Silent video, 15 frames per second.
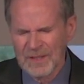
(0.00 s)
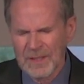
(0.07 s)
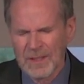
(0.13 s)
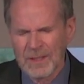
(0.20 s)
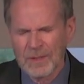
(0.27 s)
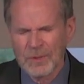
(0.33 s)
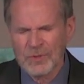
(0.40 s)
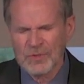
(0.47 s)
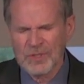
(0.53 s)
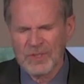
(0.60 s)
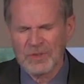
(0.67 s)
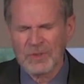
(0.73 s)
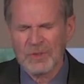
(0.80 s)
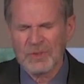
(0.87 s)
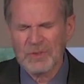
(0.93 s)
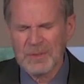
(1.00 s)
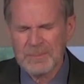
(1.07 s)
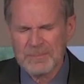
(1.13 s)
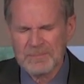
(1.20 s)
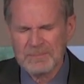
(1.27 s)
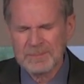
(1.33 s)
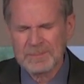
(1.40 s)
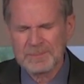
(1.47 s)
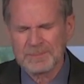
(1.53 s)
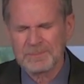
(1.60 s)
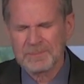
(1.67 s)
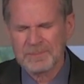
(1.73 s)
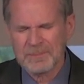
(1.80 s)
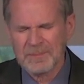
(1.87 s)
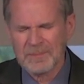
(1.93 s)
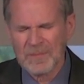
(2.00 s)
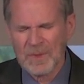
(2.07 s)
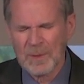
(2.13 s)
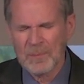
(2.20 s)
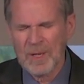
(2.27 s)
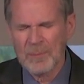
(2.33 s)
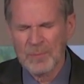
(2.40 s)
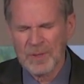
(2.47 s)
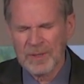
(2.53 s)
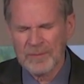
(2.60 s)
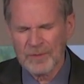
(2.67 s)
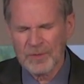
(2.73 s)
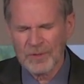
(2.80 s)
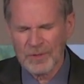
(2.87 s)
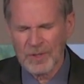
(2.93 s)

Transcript: Lord Jesus, my prayer for us all